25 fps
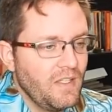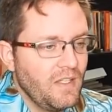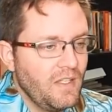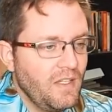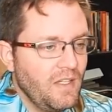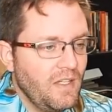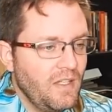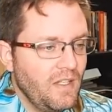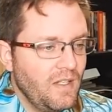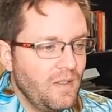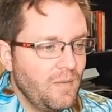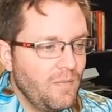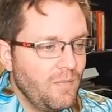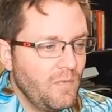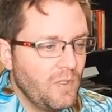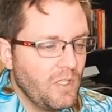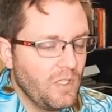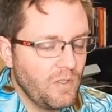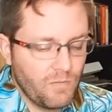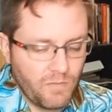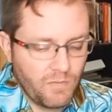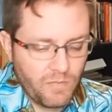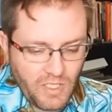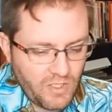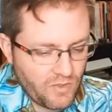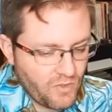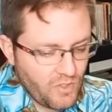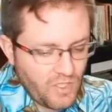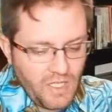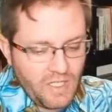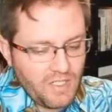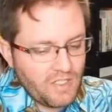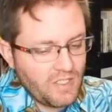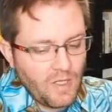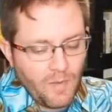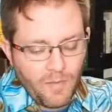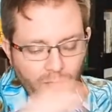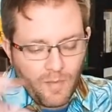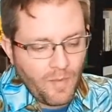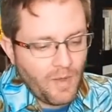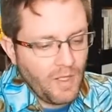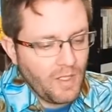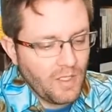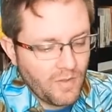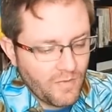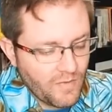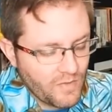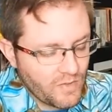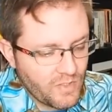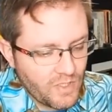Um, we could probably try and dump them all
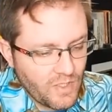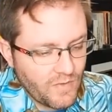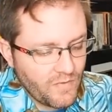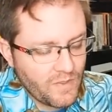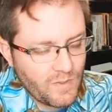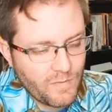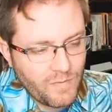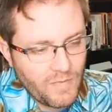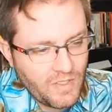over the surface,